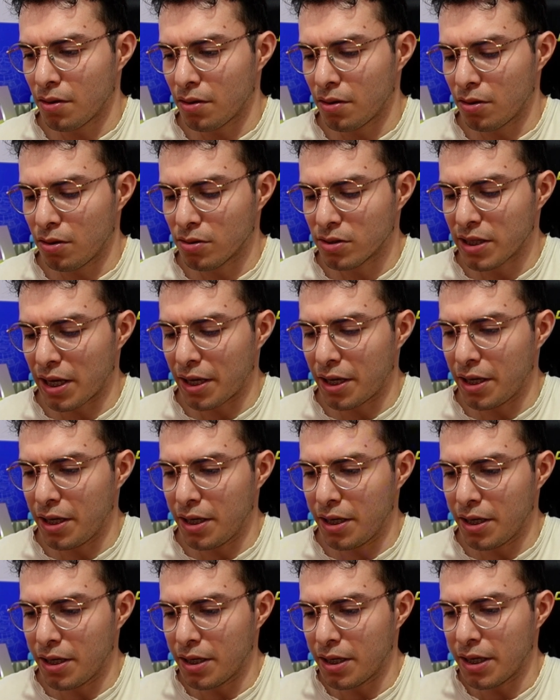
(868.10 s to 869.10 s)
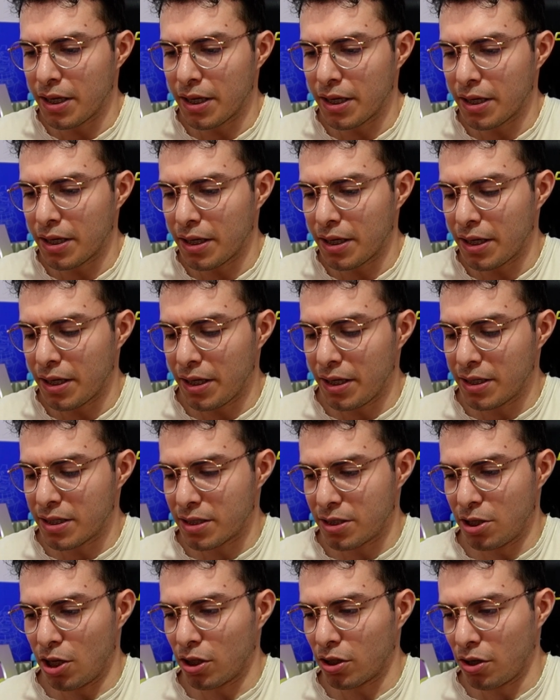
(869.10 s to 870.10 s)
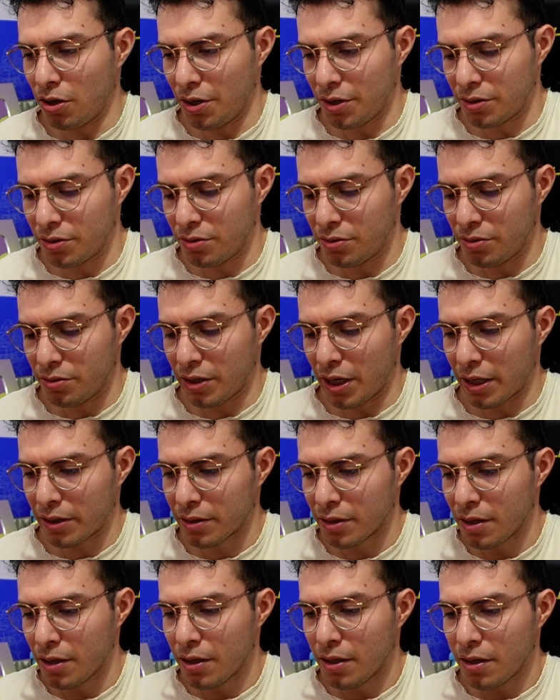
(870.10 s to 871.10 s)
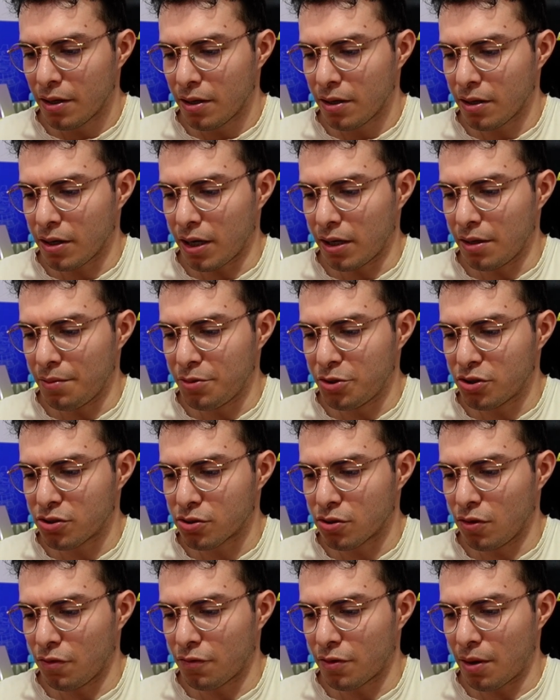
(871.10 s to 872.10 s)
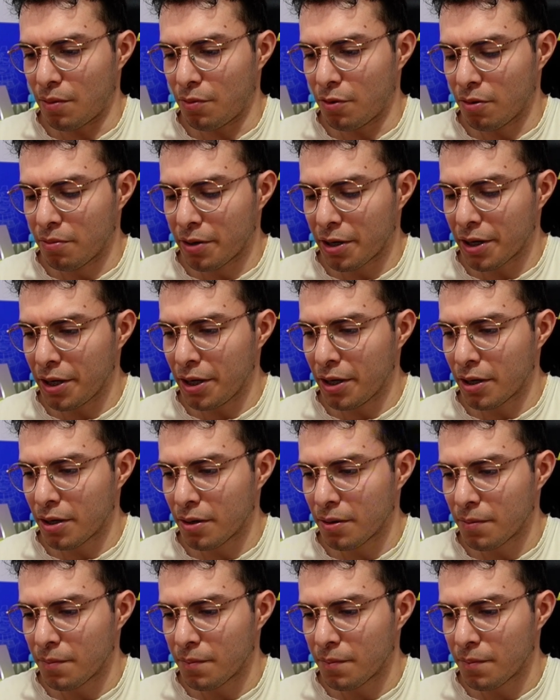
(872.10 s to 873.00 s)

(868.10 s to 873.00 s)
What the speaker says: Looks like he's not going to do that. All right, let me just go for a bomber here.